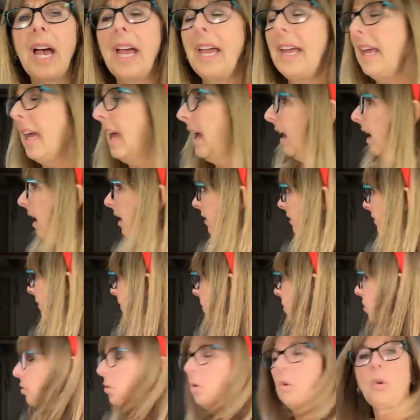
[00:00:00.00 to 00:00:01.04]
I
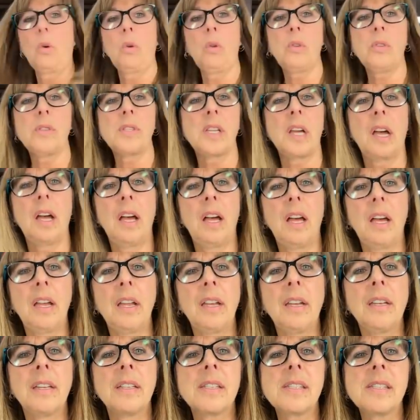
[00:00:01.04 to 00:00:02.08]
have trolls
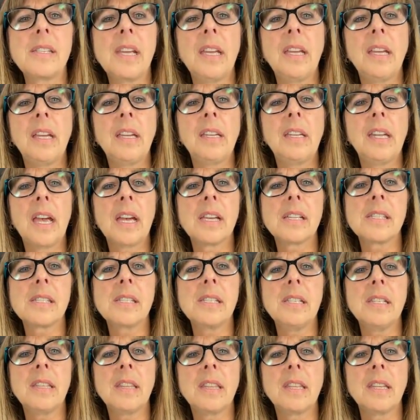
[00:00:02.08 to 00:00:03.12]
on saying
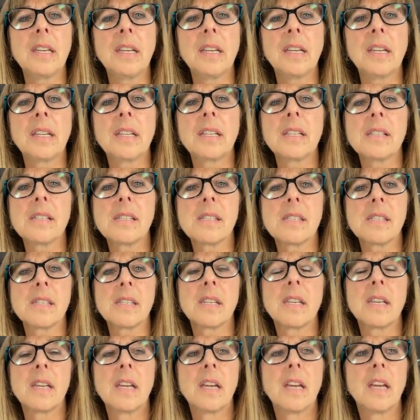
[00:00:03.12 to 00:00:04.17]
nasty things. Ooh, get
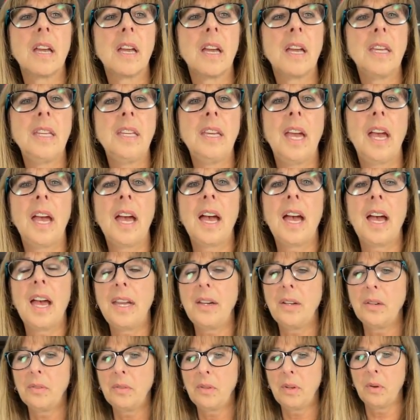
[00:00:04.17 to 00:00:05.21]
rid of them. Yeah, I
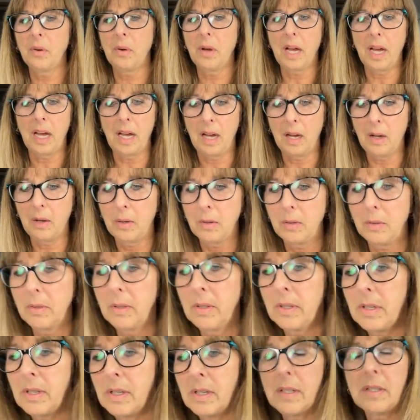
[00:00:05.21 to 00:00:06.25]
don't know how.
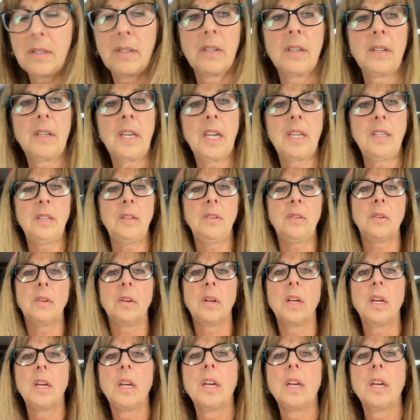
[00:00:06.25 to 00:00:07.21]
I'll show you. Pull them up.